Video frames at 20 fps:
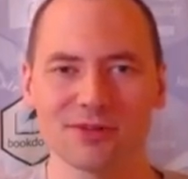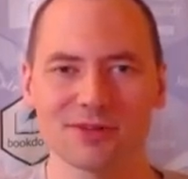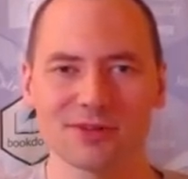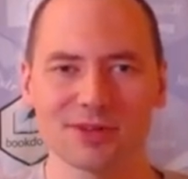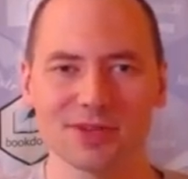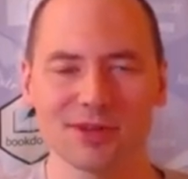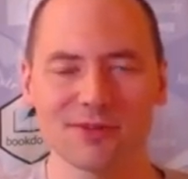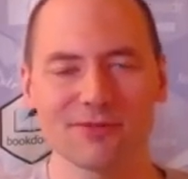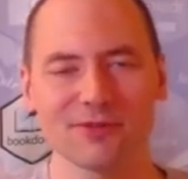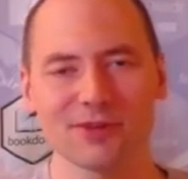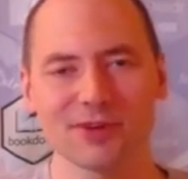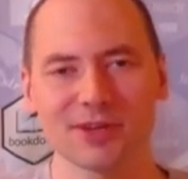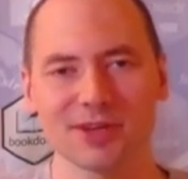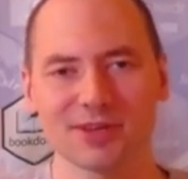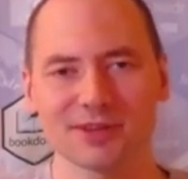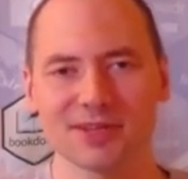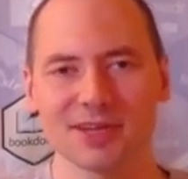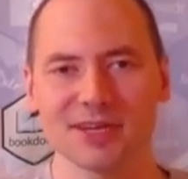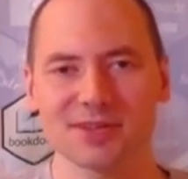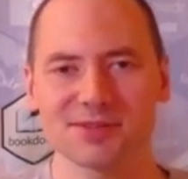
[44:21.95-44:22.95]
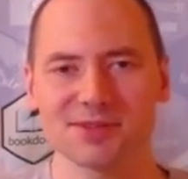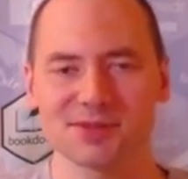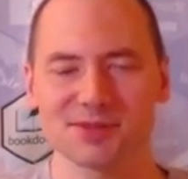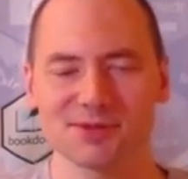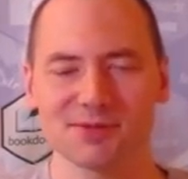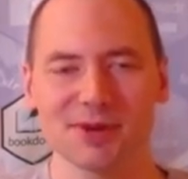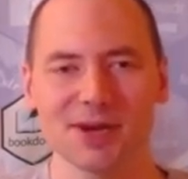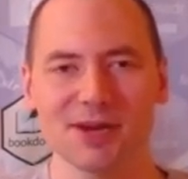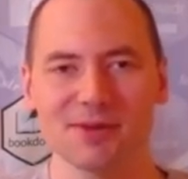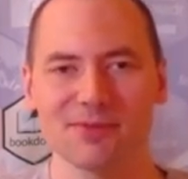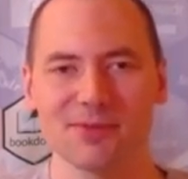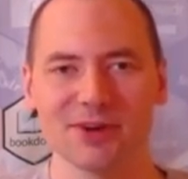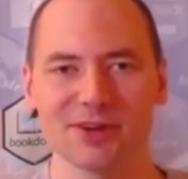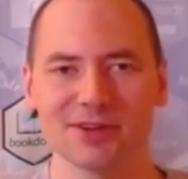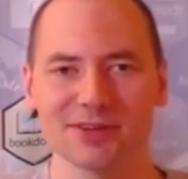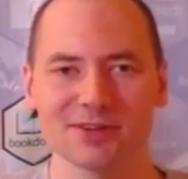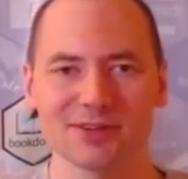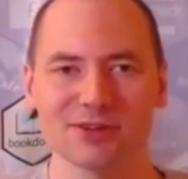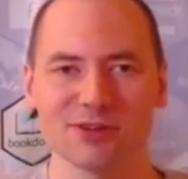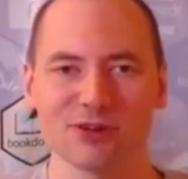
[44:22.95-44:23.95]
definitely hit that subscribe button
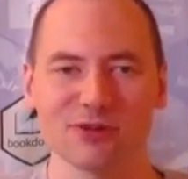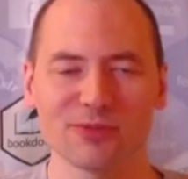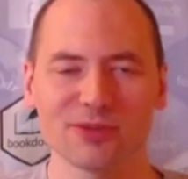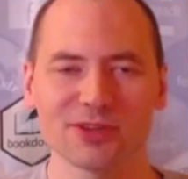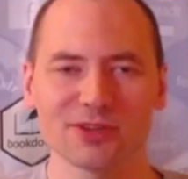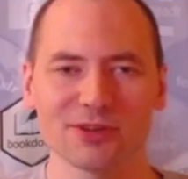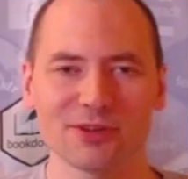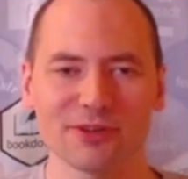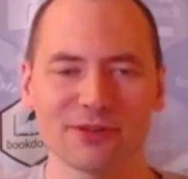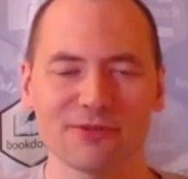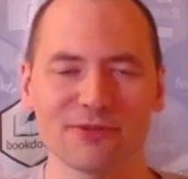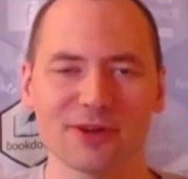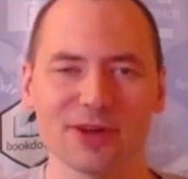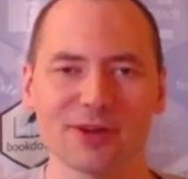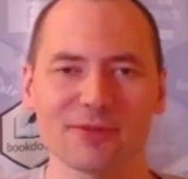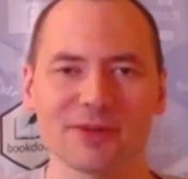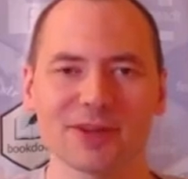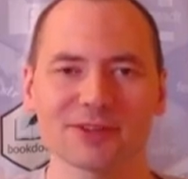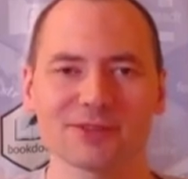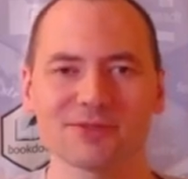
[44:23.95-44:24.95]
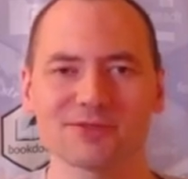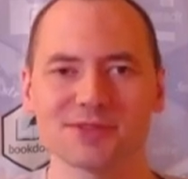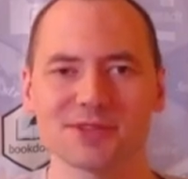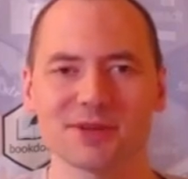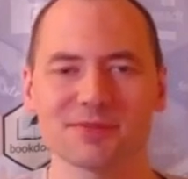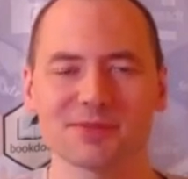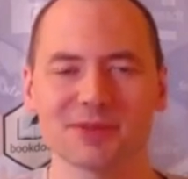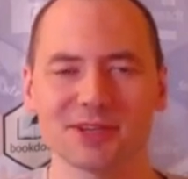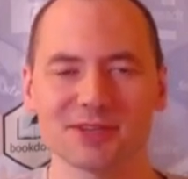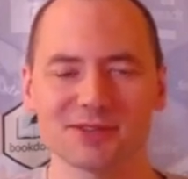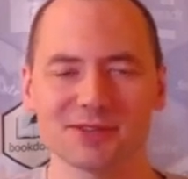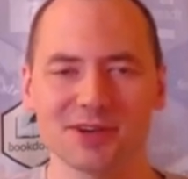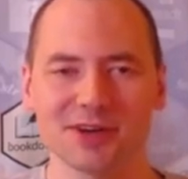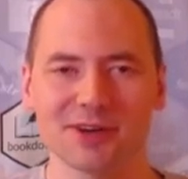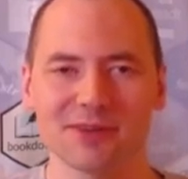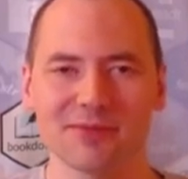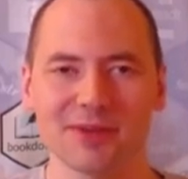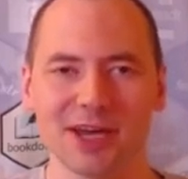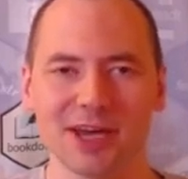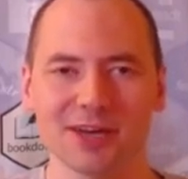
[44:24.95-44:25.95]
and you'll be notified about those updates
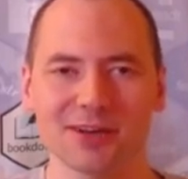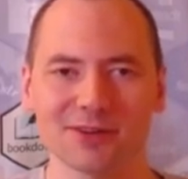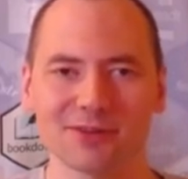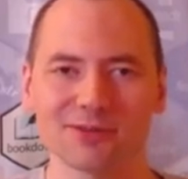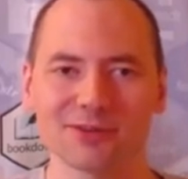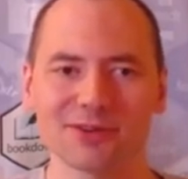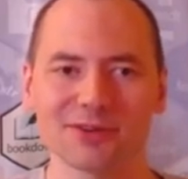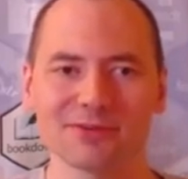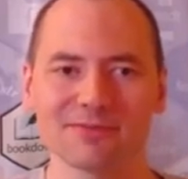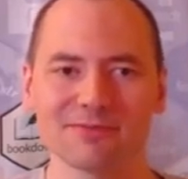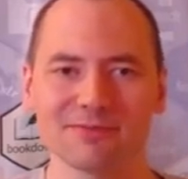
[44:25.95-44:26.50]
automatically.